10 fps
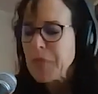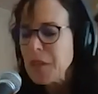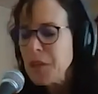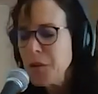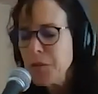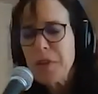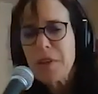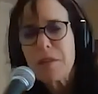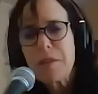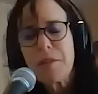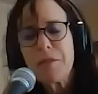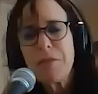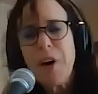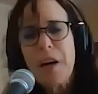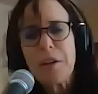union, the
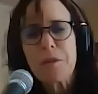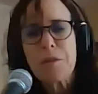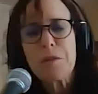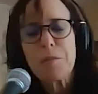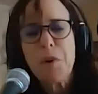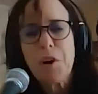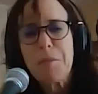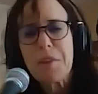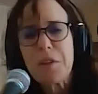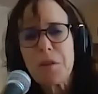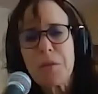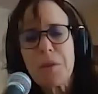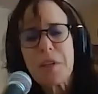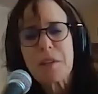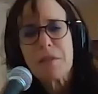fire department
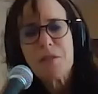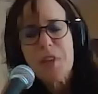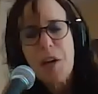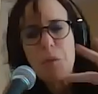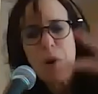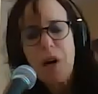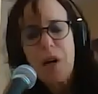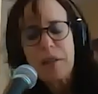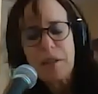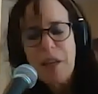union statewide,